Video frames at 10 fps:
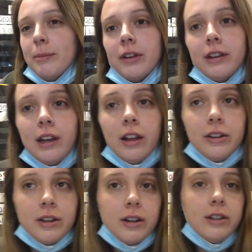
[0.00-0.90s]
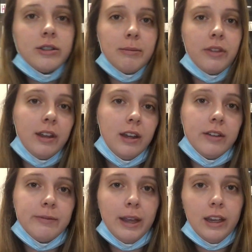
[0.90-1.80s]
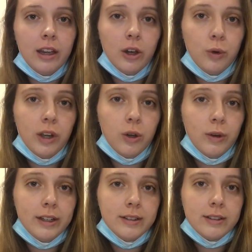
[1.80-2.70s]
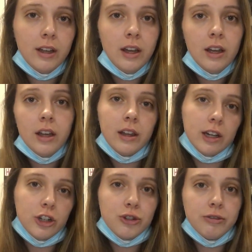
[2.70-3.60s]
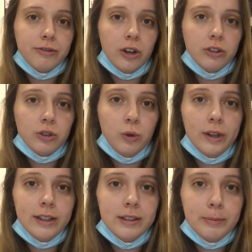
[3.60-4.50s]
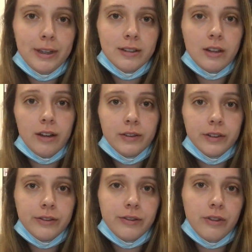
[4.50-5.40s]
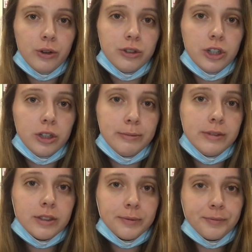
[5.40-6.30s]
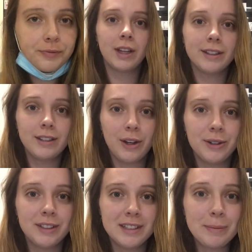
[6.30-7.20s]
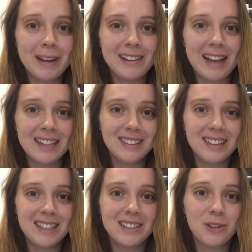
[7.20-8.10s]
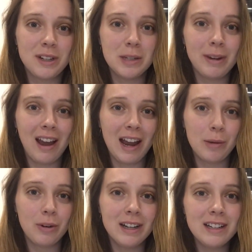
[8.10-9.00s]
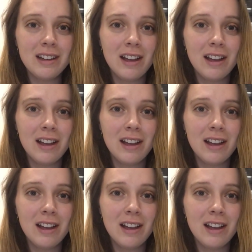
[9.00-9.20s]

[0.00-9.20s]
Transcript: about the calendar, so I'm thinking of making a quick quiz, like a true-false quiz based off of those terms. So since my class is going to be hybrid,